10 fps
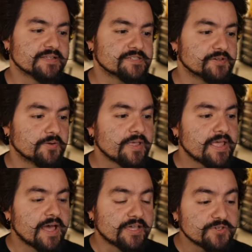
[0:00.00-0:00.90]
And so
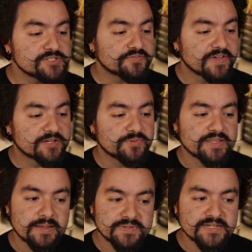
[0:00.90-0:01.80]
a use effect with
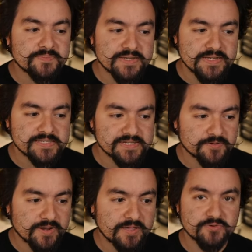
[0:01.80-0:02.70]
an empty dependency
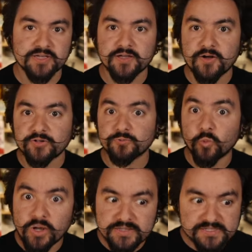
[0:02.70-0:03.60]
array will get called
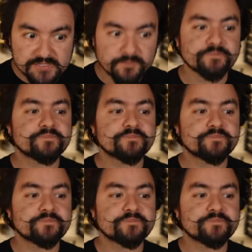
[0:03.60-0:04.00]
once